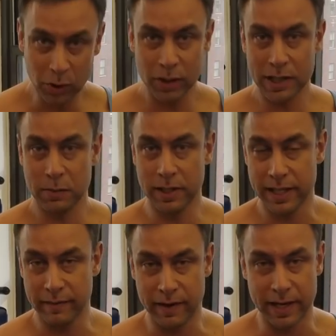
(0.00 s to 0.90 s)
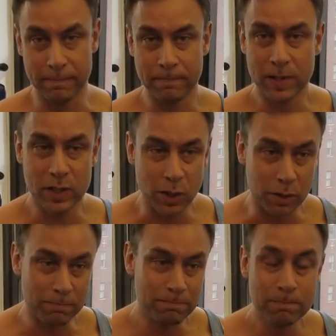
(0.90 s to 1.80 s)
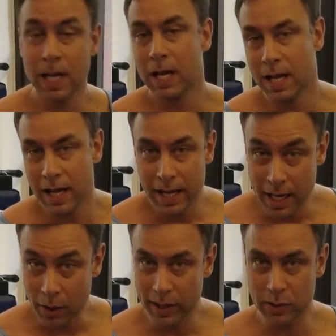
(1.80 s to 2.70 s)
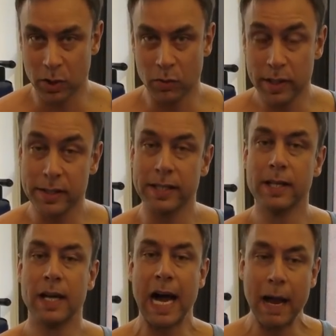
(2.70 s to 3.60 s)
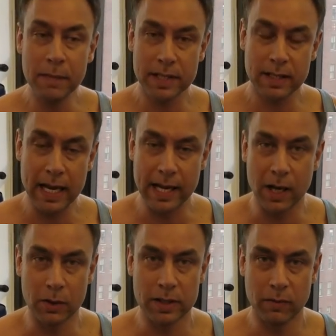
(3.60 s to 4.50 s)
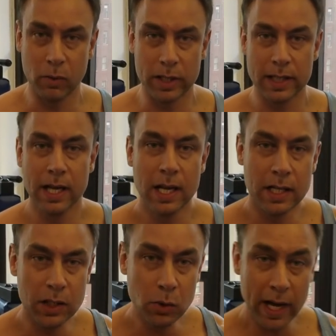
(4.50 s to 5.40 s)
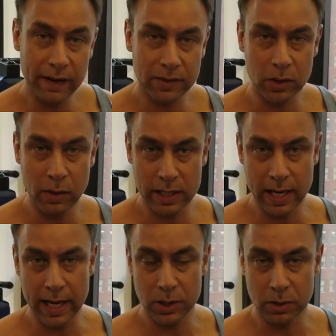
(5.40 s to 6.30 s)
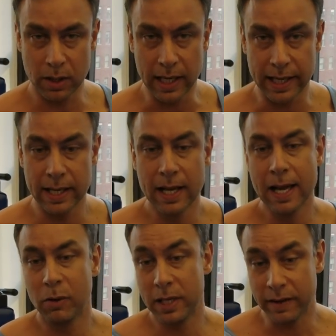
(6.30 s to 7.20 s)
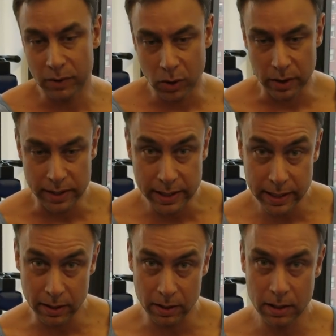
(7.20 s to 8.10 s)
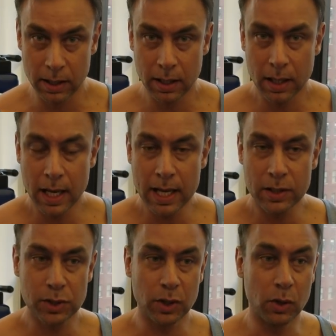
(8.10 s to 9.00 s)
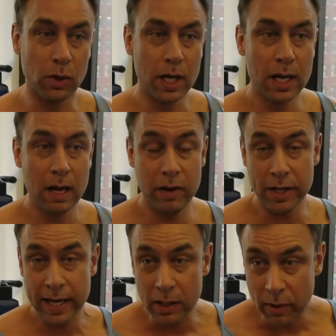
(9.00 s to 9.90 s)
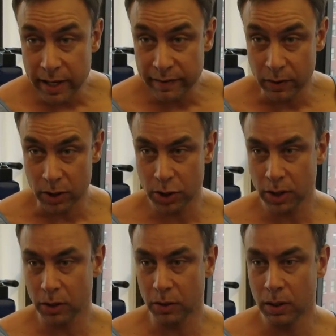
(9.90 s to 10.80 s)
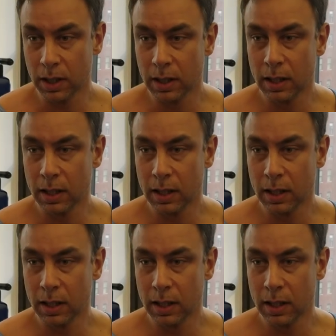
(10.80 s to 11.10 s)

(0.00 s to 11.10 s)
organs will stay fine. So, you know, it's all worth it. I'm just laying out what you have to do as a natural guy, what you have to consider. So when you're getting ready for a show